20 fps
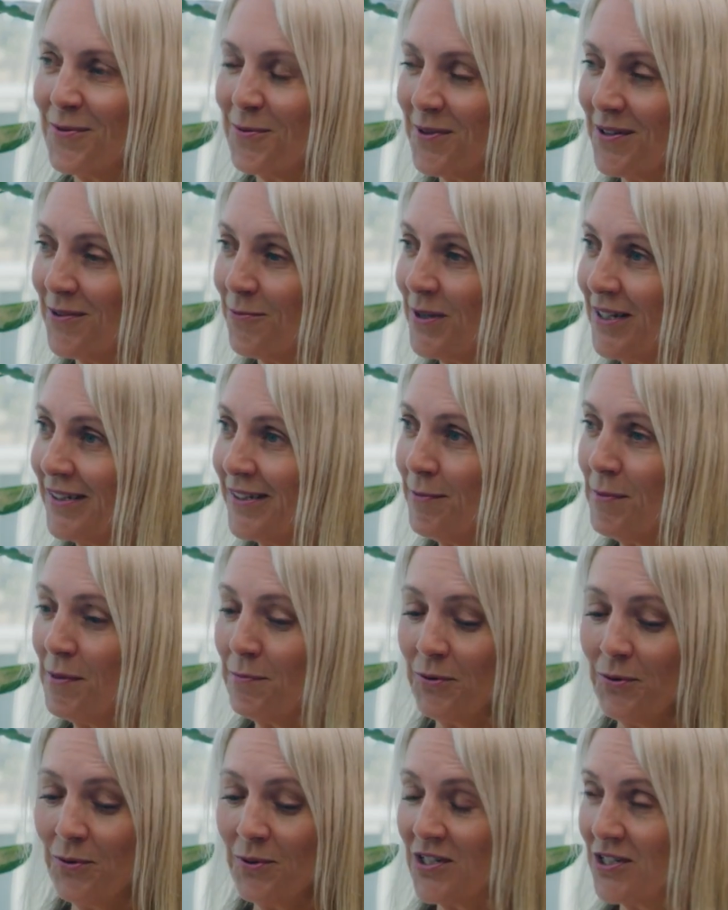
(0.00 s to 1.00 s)
Well, welcome
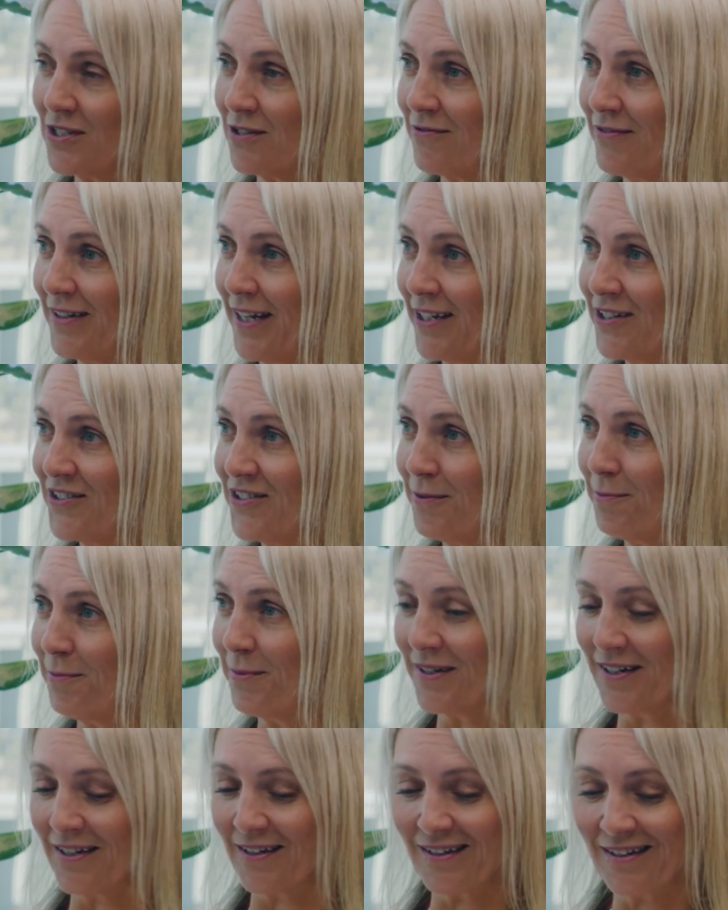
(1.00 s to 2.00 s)
aboard to Flagship.
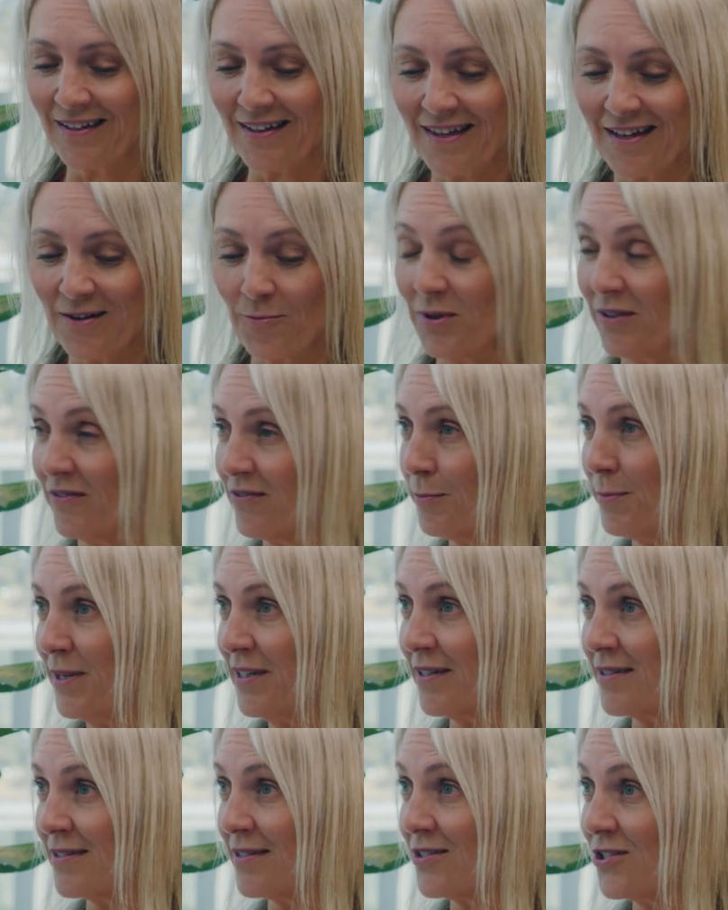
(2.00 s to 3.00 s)
And I think, well, you've been
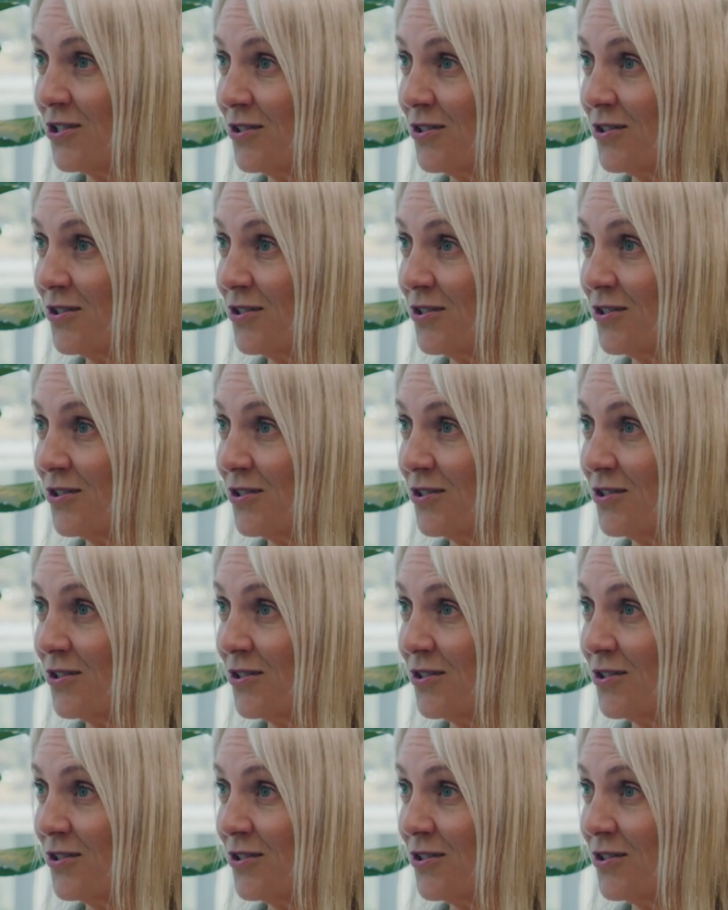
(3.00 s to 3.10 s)
there since